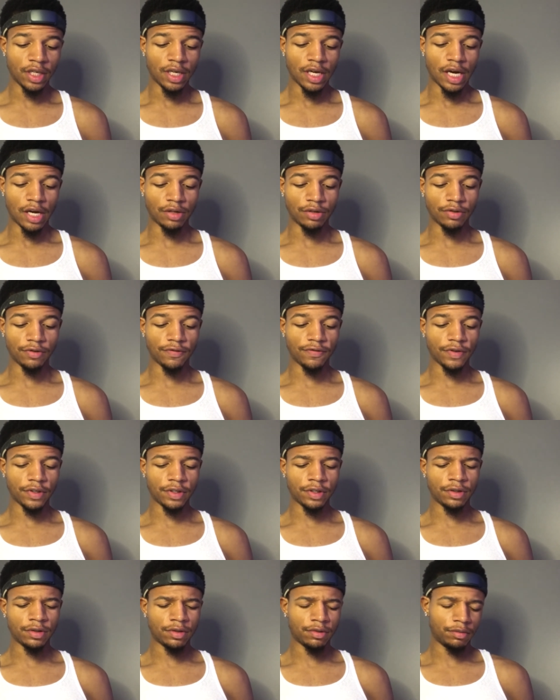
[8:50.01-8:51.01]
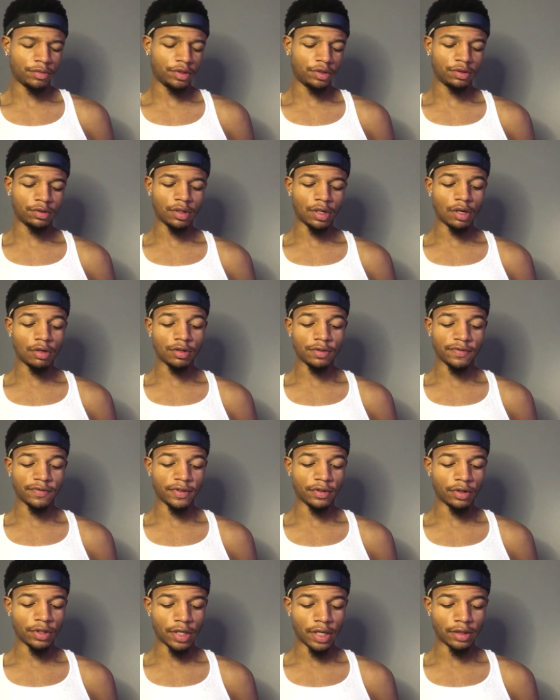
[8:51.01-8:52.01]
How do you feel? I always feel
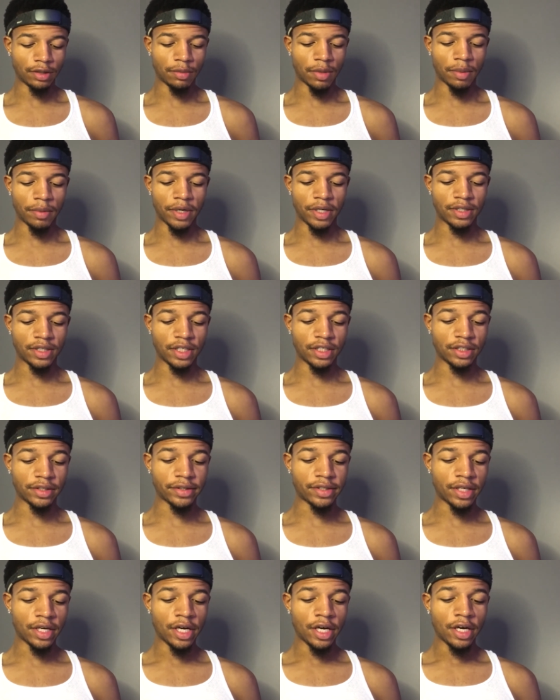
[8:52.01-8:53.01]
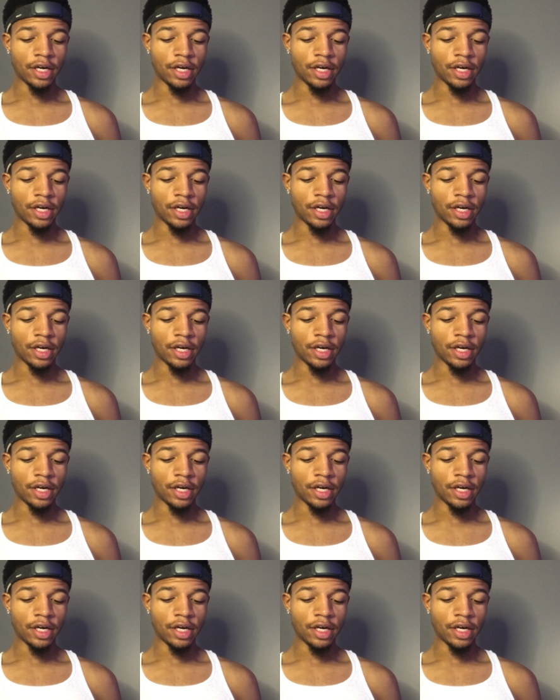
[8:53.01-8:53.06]
good in my meditations.